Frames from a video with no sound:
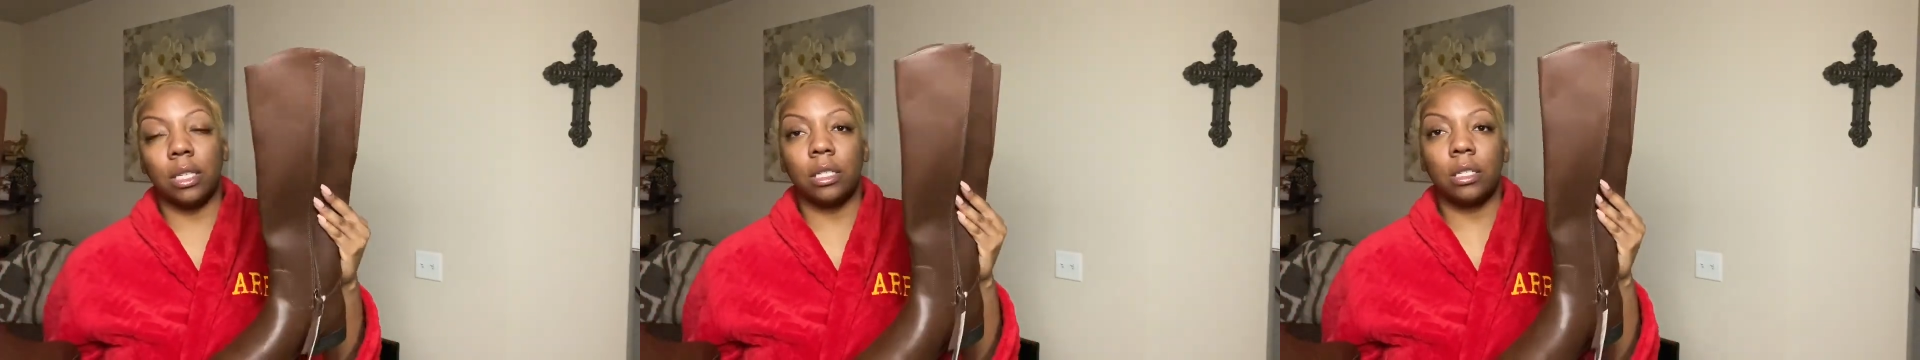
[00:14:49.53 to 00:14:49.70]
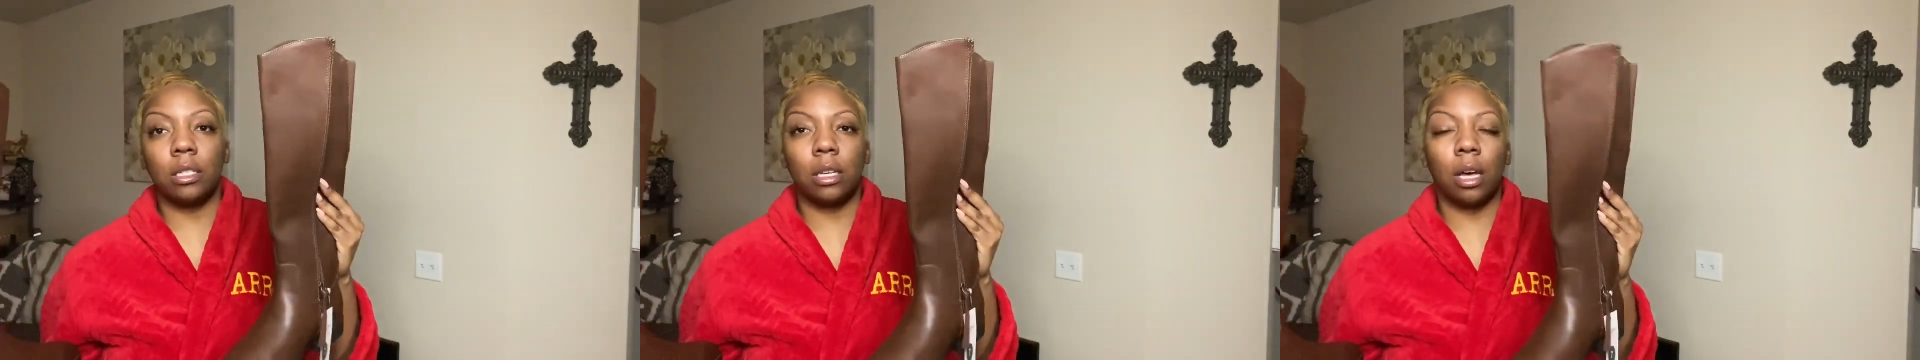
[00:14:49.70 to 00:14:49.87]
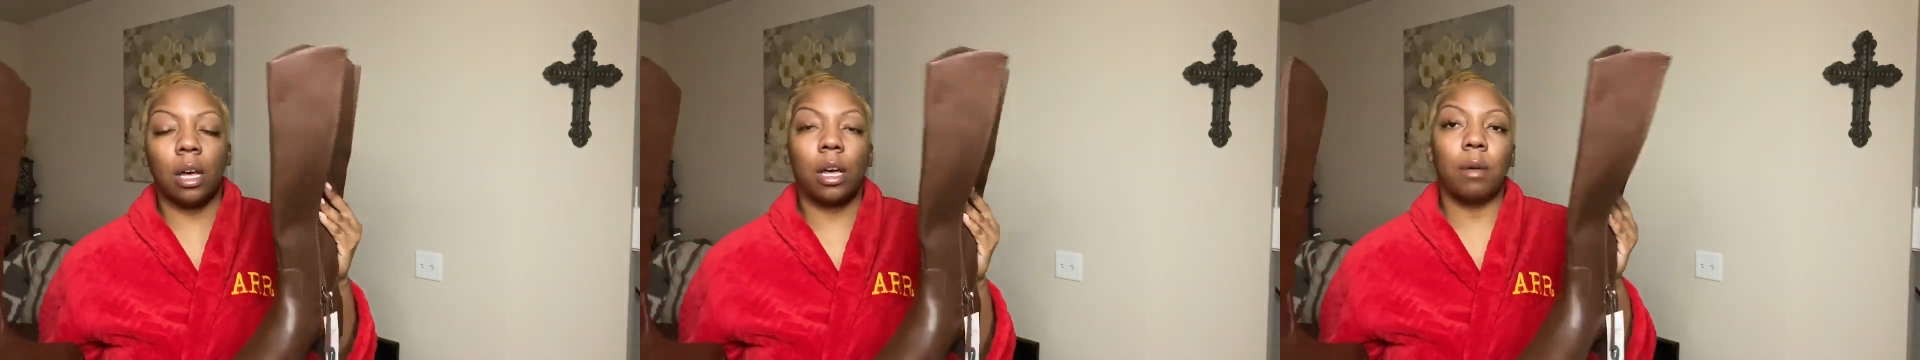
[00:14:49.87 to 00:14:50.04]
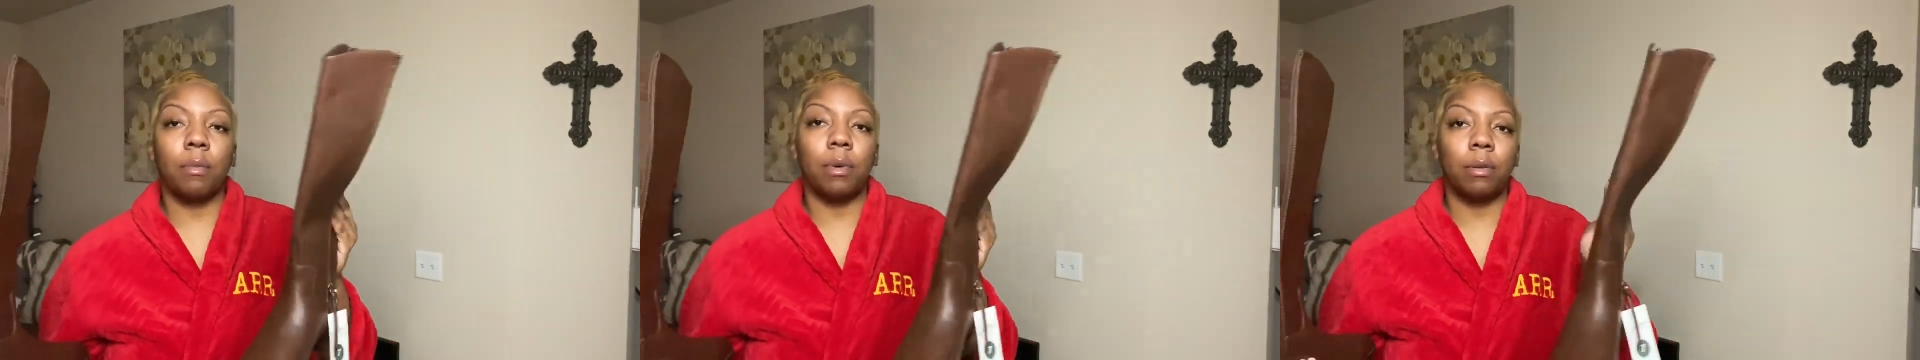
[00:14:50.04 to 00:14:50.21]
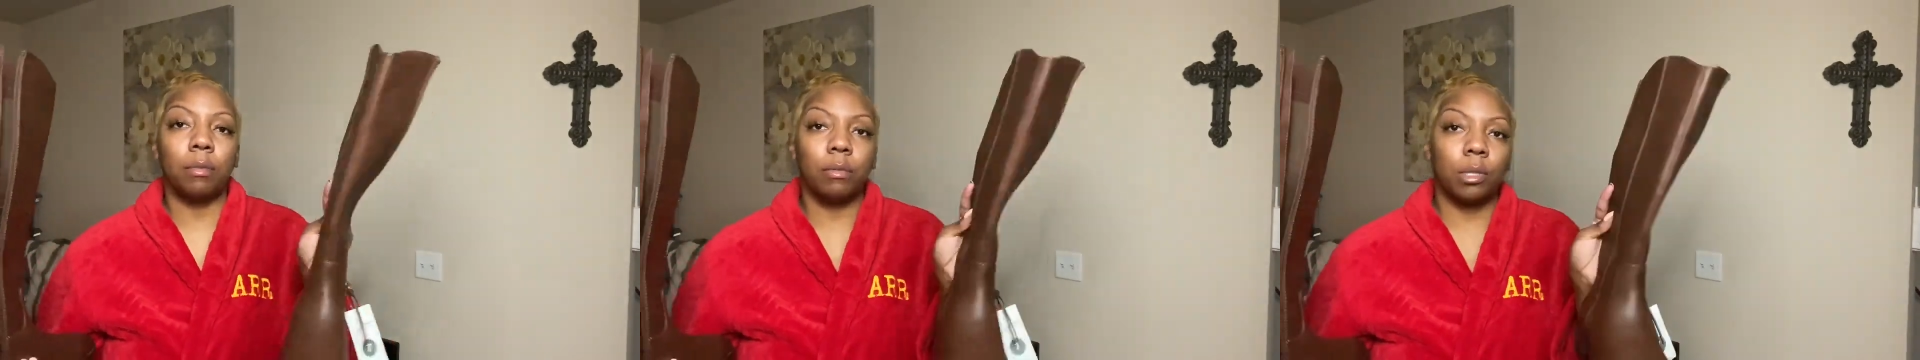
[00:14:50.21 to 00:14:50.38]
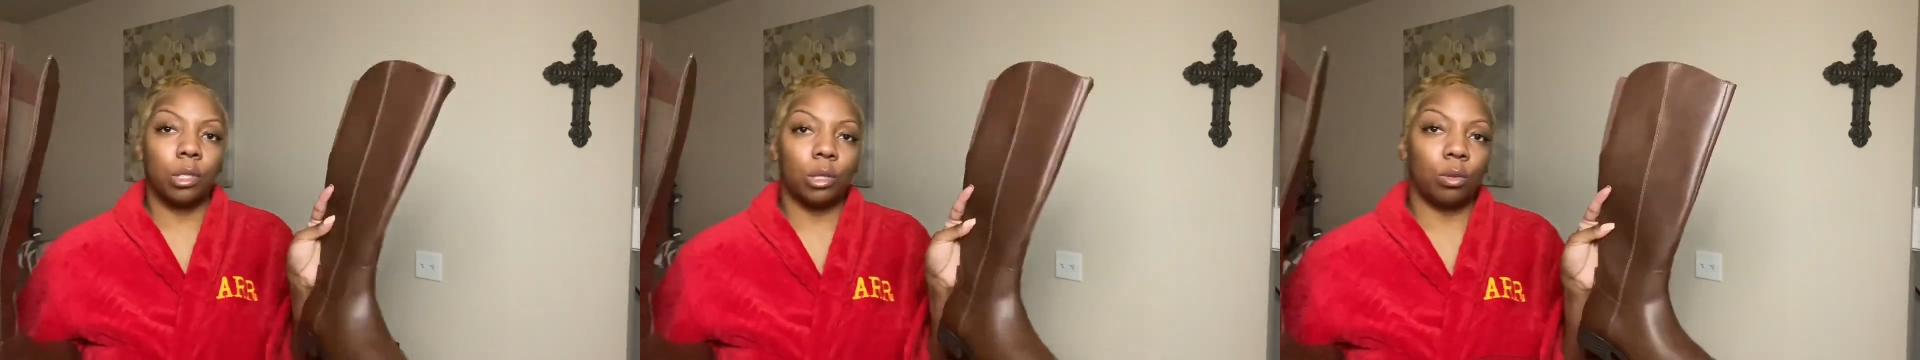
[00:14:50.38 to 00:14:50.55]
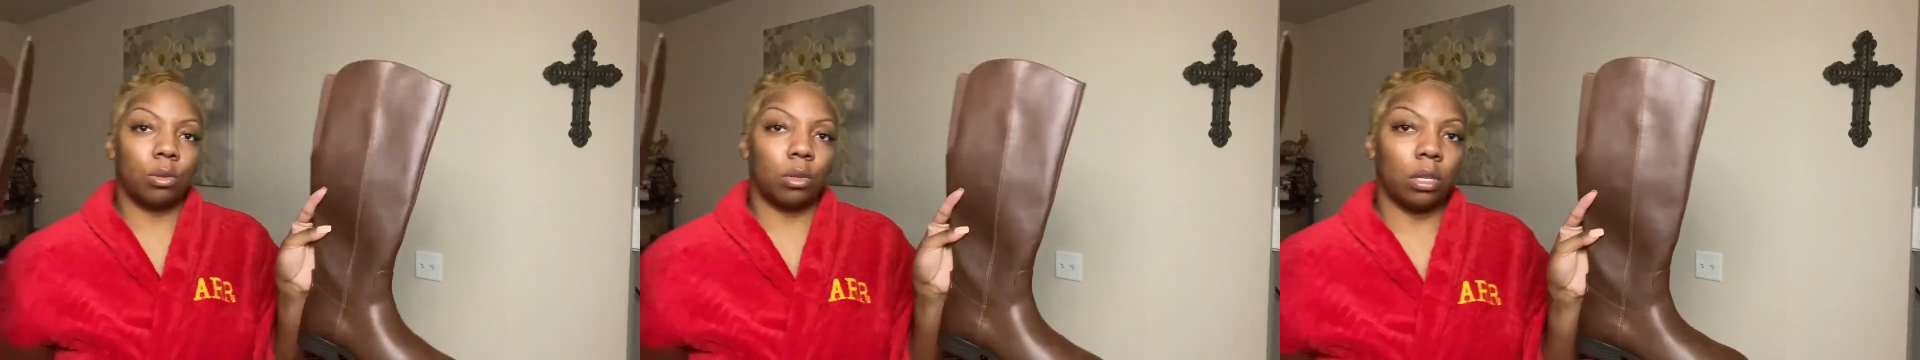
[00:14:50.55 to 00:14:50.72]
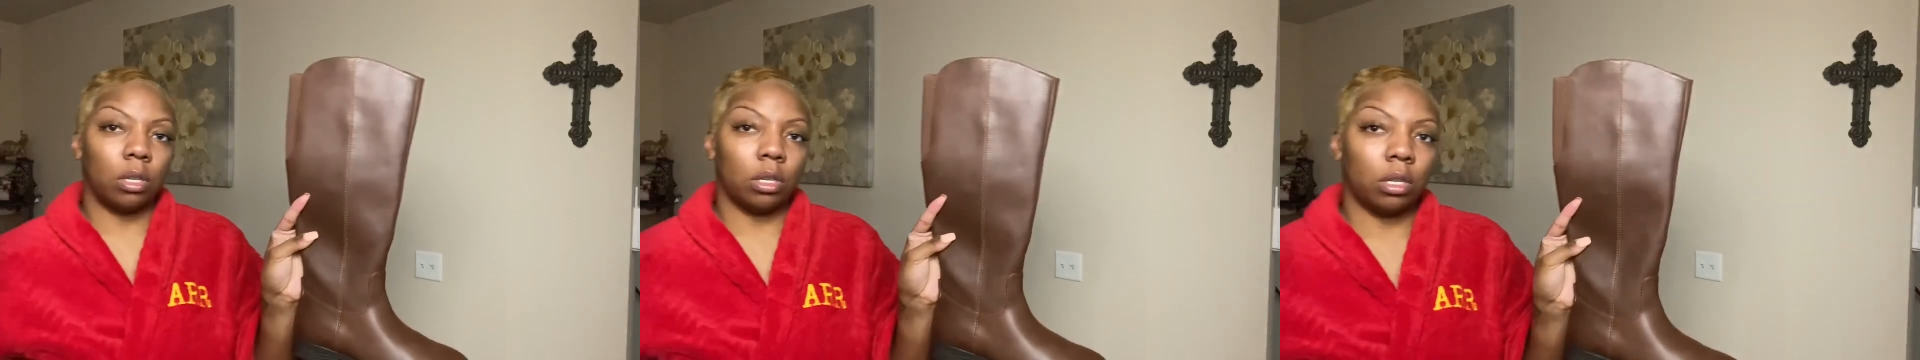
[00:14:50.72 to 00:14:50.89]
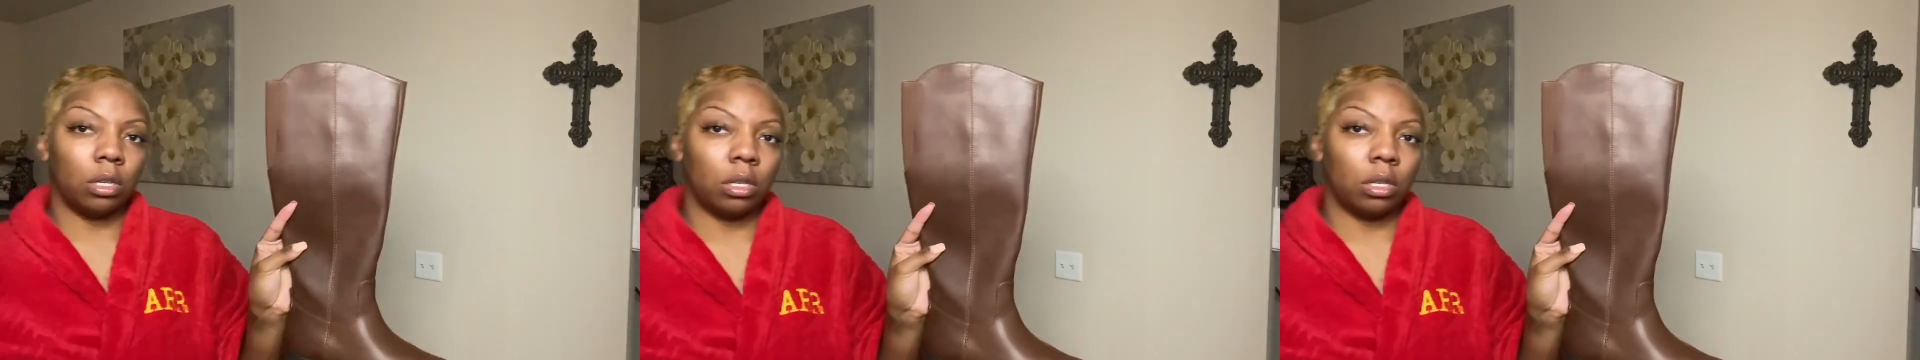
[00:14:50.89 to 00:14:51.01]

top, I'm sure.